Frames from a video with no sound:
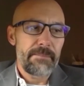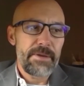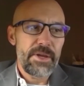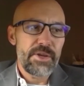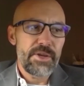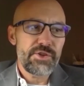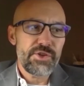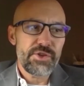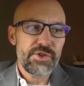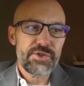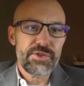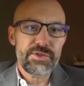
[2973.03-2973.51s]

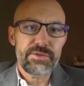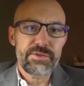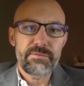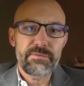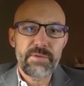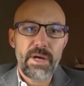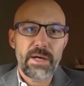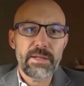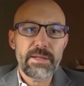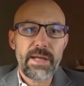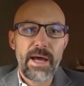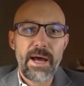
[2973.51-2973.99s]
It just
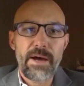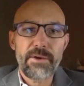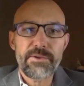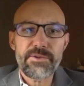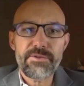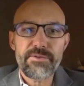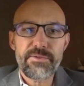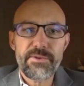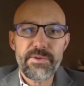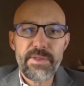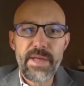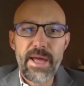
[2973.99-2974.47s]

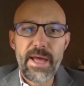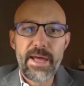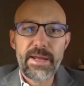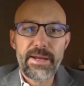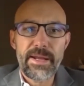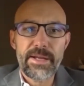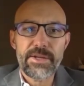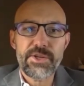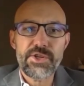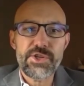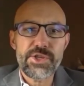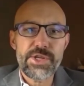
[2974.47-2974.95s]
allows for
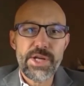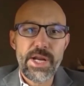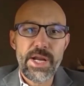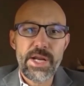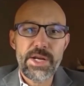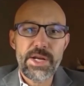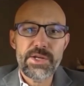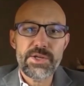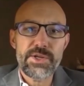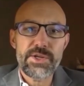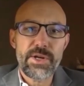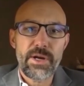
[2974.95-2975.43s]
that
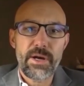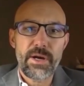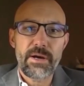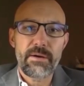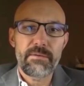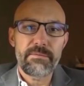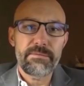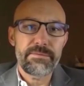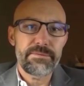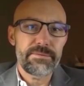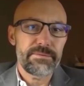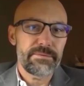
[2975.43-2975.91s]
exchange
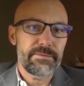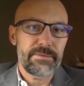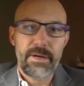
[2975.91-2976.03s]
of